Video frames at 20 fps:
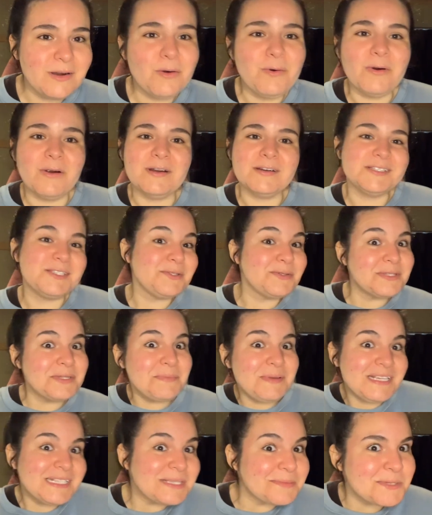or soon to
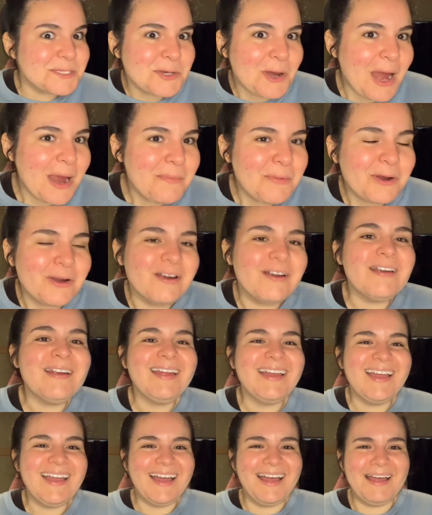be subscriber,
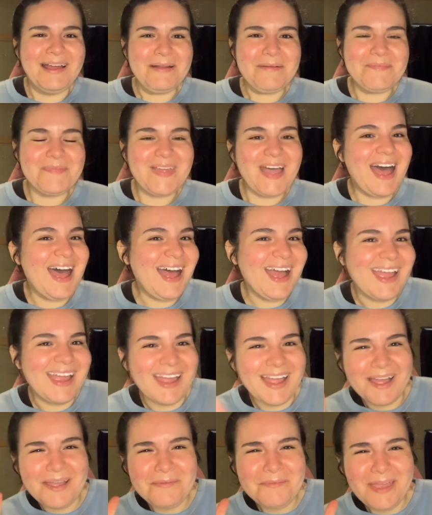
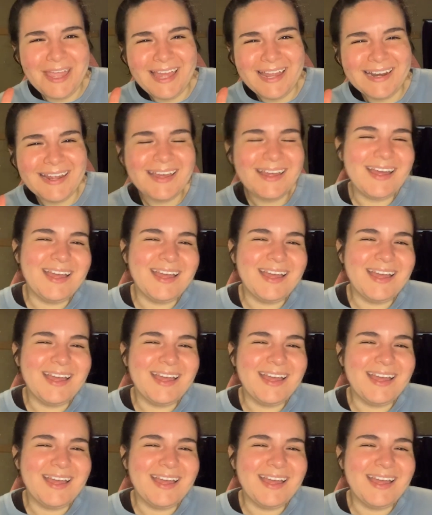hi, I'm Anna.